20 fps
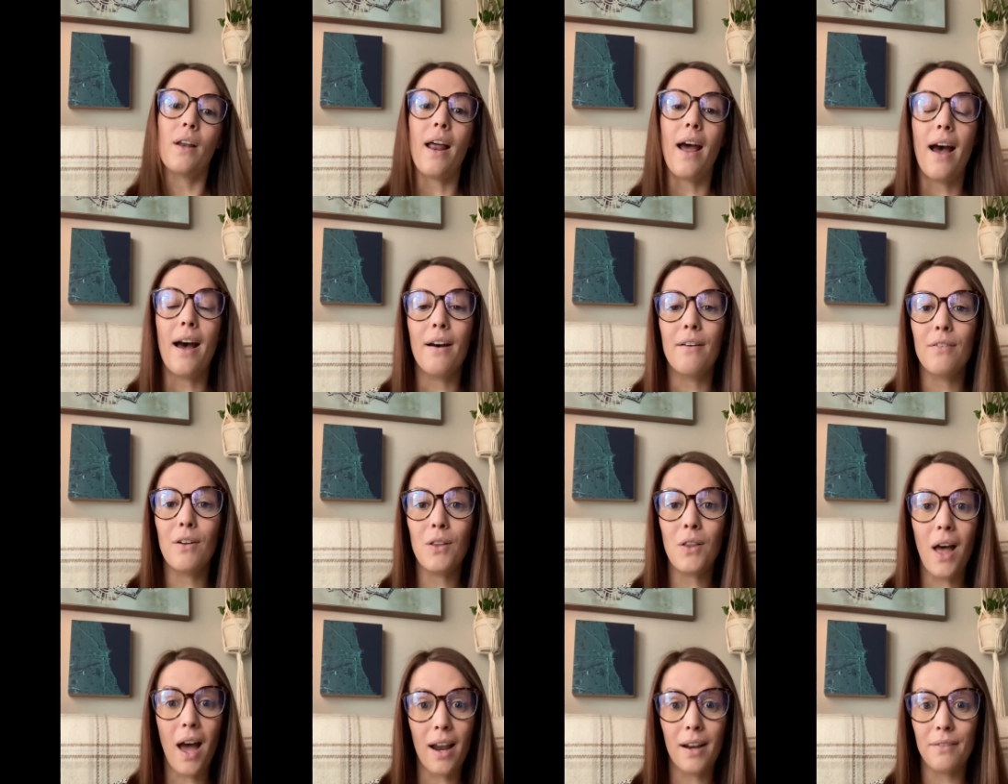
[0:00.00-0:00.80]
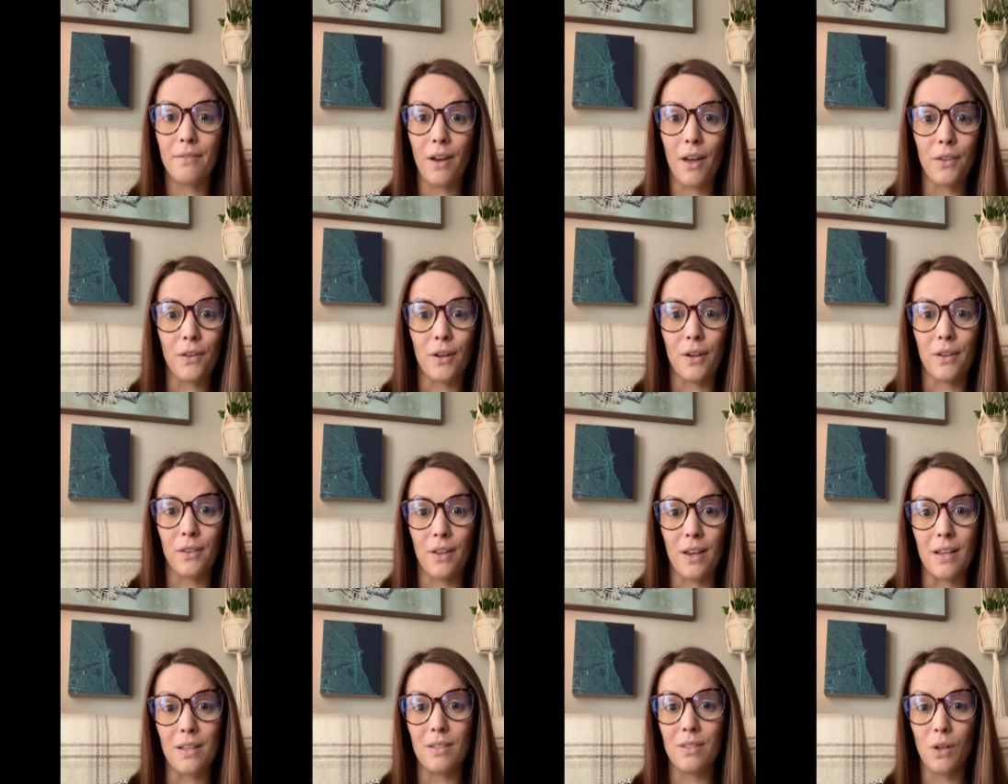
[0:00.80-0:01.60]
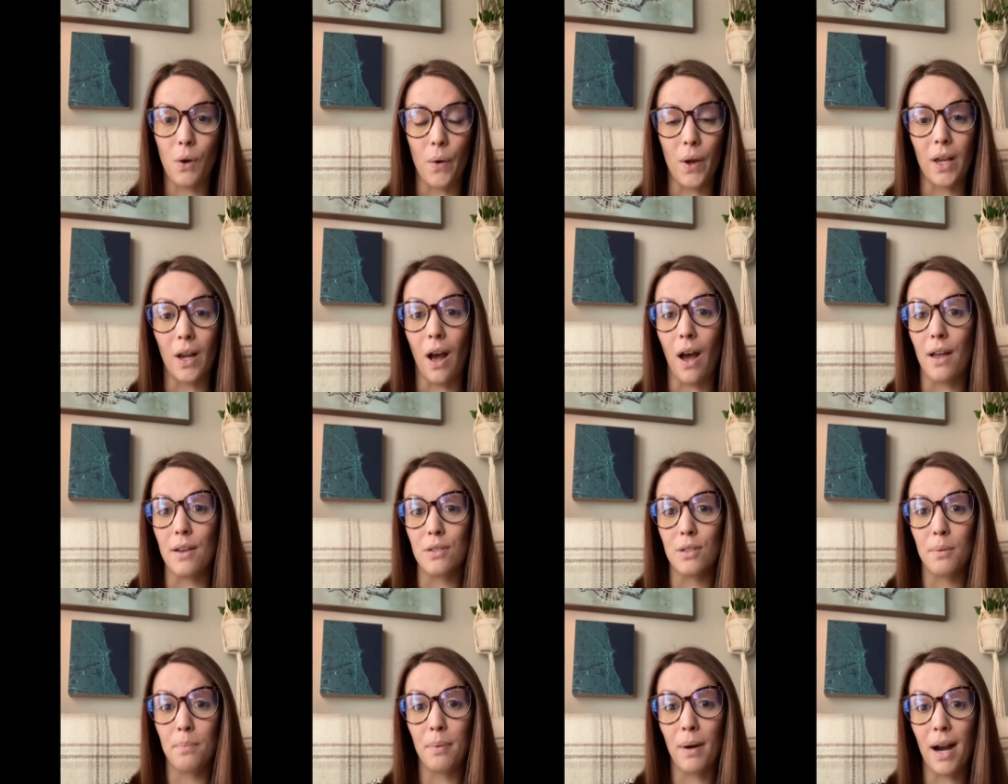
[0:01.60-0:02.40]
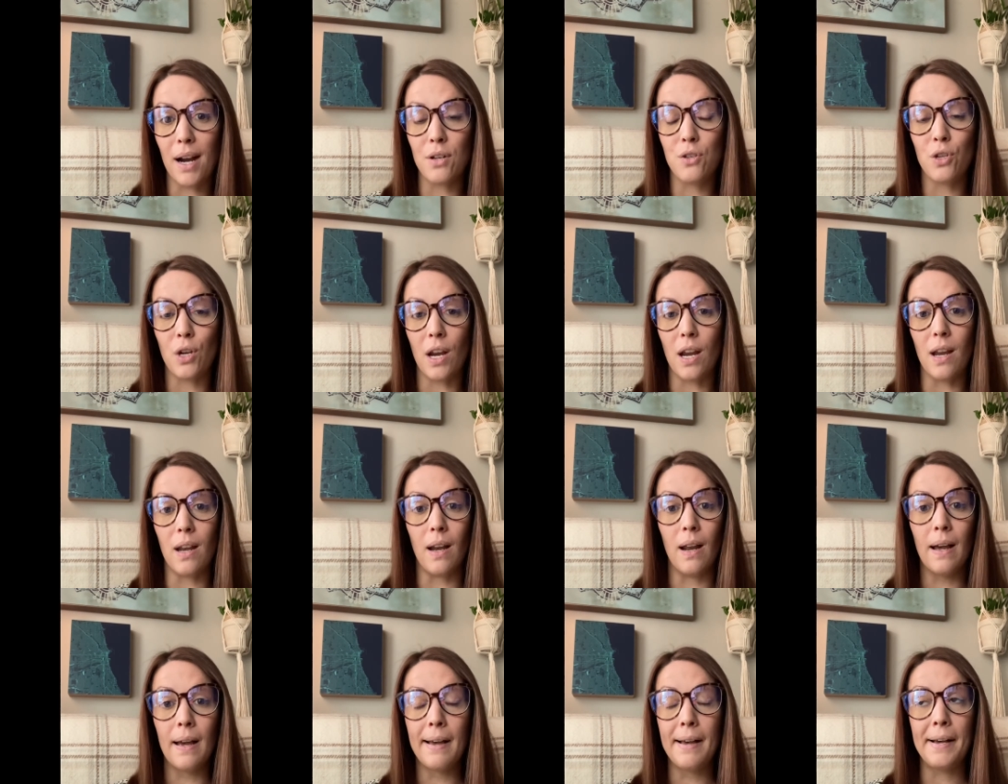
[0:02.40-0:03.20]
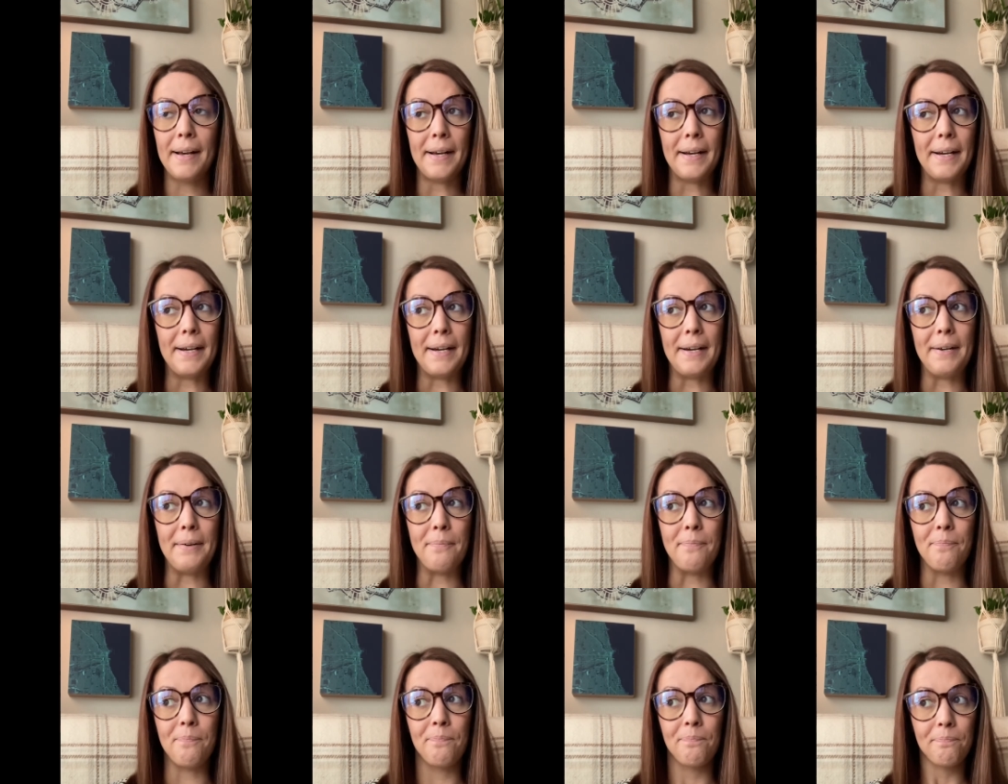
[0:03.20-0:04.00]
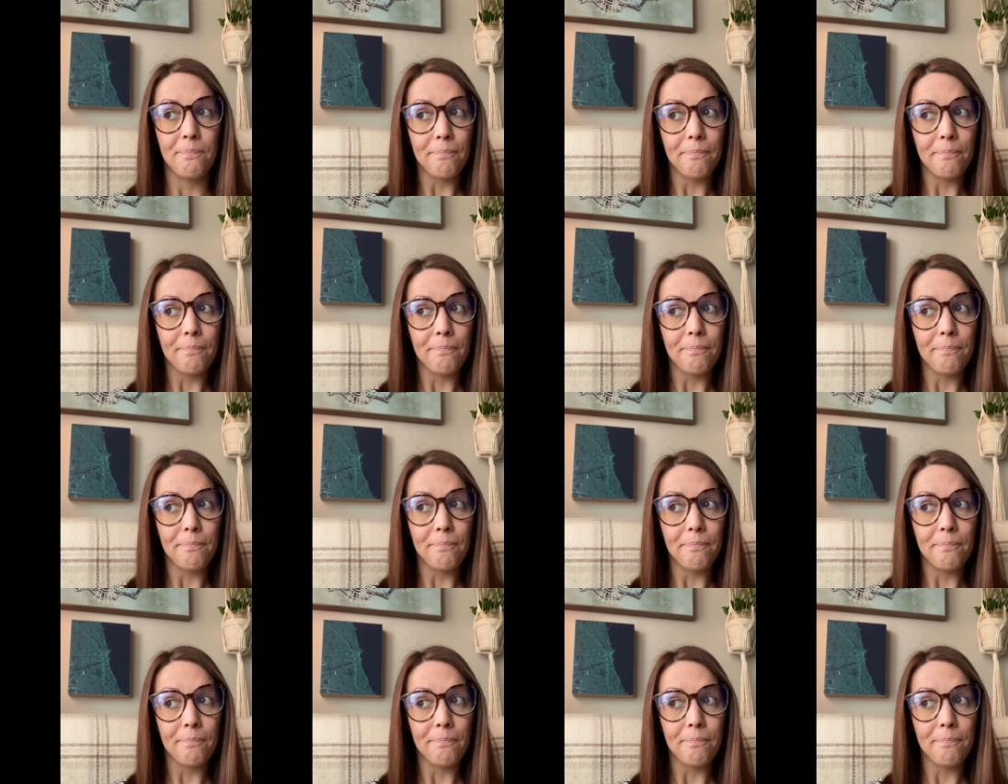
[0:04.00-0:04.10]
have a lot of other things going on, depression, um,